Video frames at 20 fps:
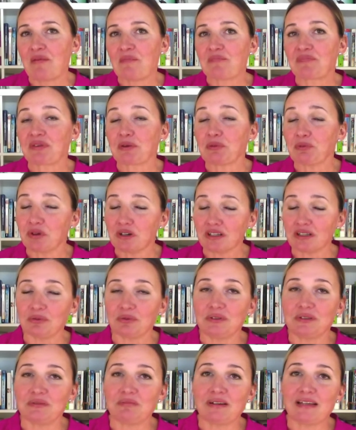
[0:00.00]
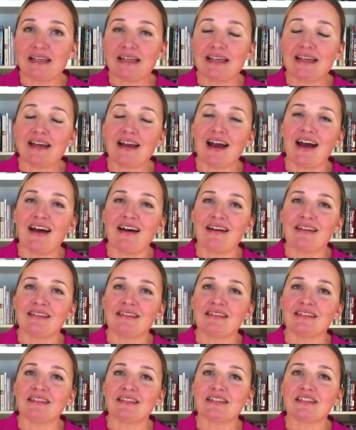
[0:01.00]
worked with me,
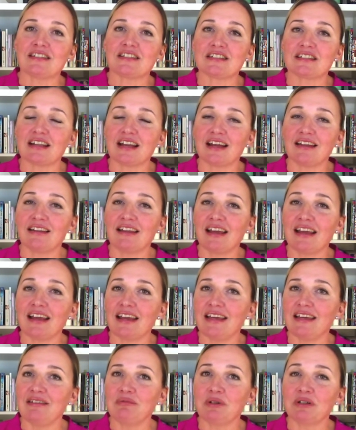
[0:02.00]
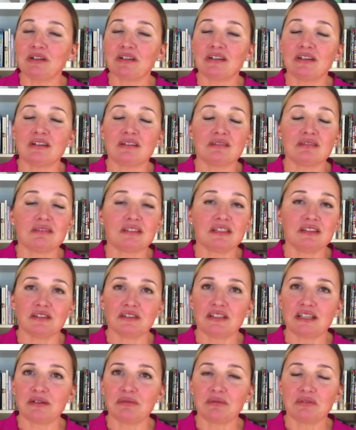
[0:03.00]
and they were,
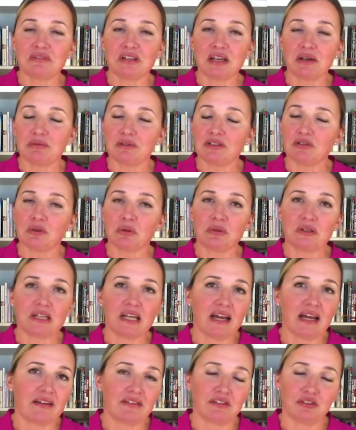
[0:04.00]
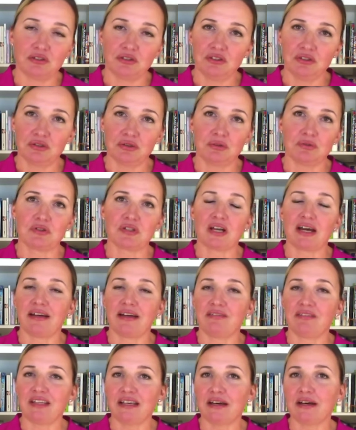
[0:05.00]
they were told they had to use
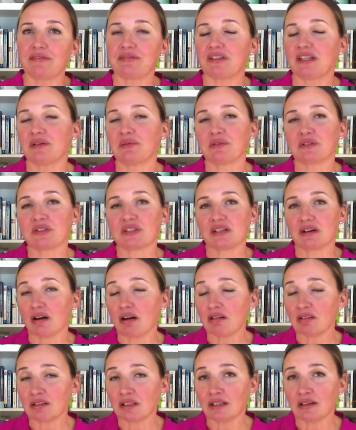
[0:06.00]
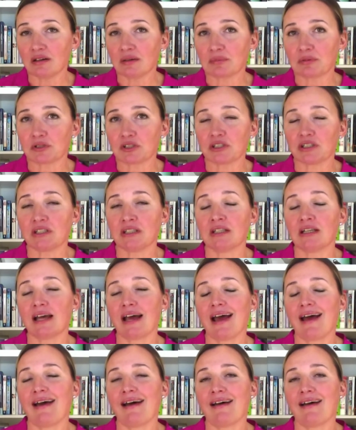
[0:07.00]
IVF. That was their only option,
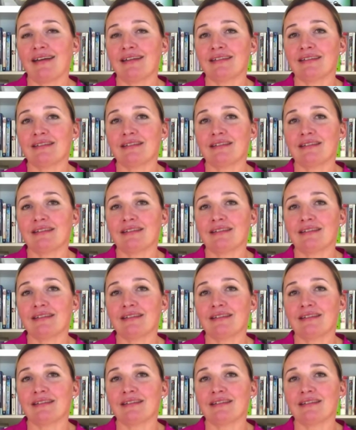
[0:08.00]
and